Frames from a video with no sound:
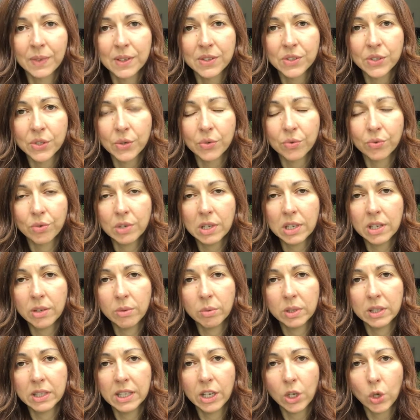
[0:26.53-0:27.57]
So
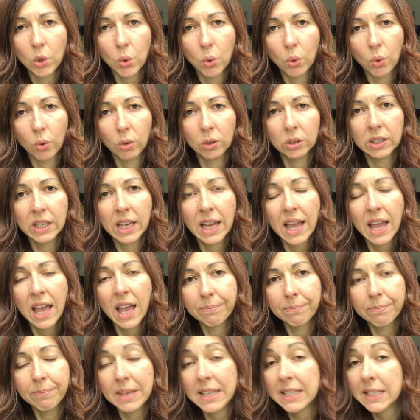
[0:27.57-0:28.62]
really cold.
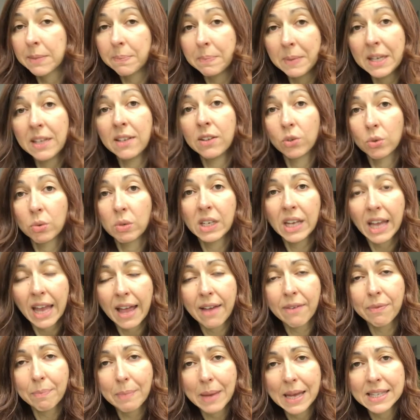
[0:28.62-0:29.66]
It's been
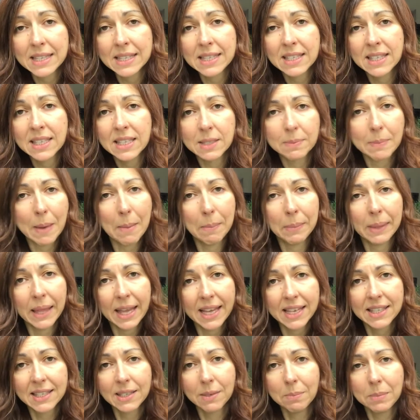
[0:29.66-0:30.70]
2.5 months since my
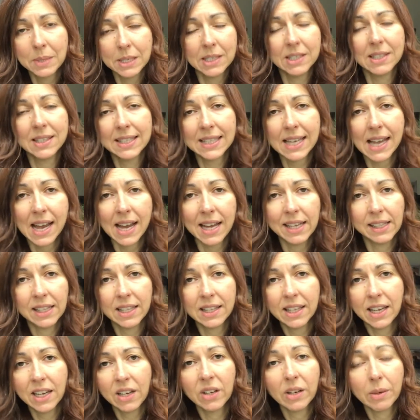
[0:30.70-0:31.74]
plants have been inside,
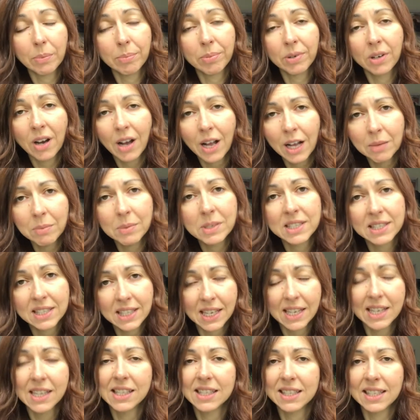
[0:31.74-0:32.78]
and they're gonna probably
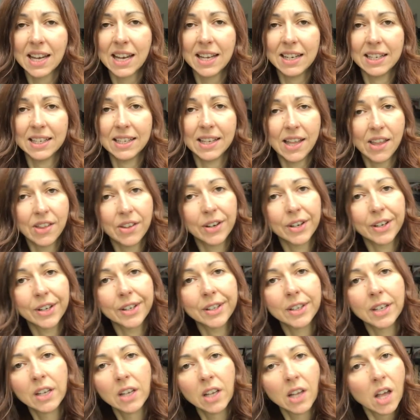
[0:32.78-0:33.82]
stay inside
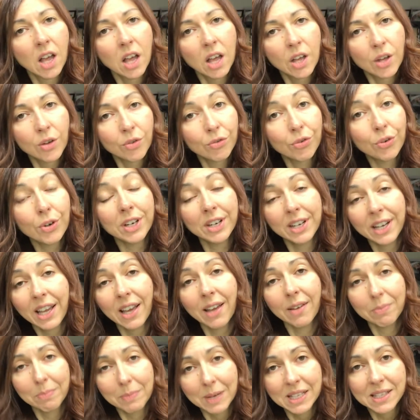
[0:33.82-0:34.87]
another
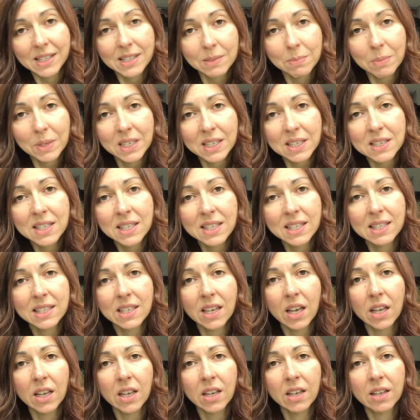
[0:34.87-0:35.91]
4.5 months because it's
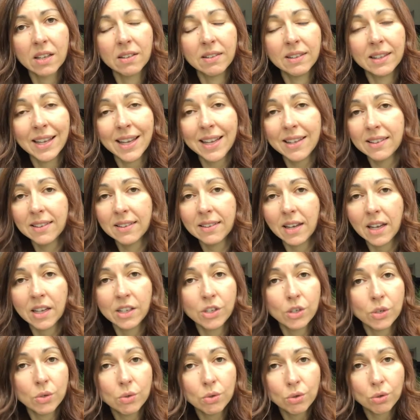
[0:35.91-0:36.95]
not
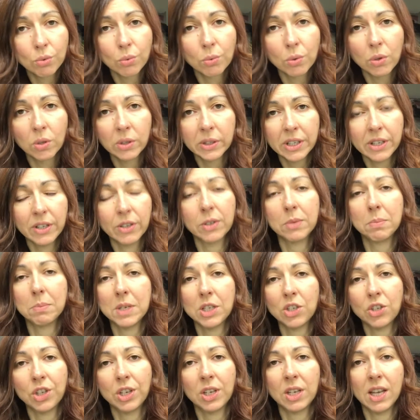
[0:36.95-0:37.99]
unusual here in
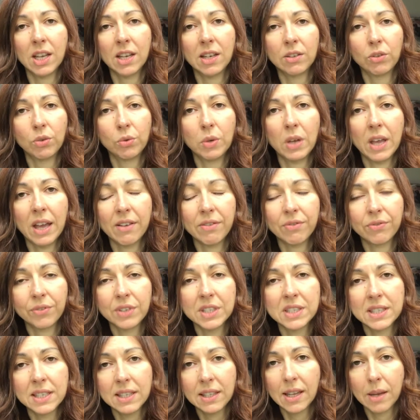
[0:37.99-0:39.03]
Michigan to have
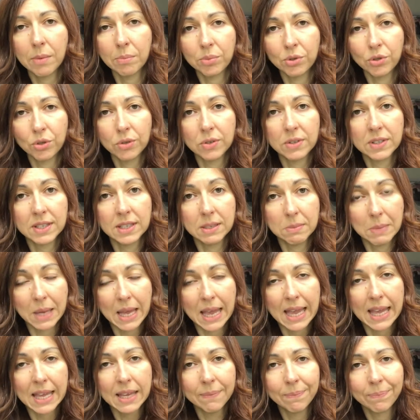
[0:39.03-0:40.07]
freezing temperatures in
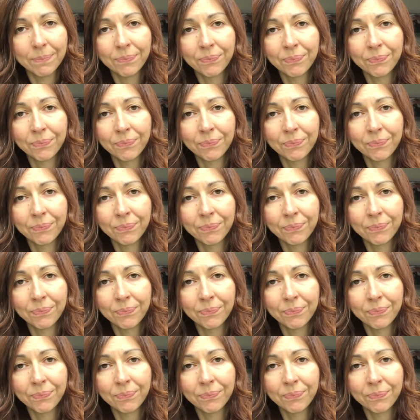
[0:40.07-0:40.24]
May.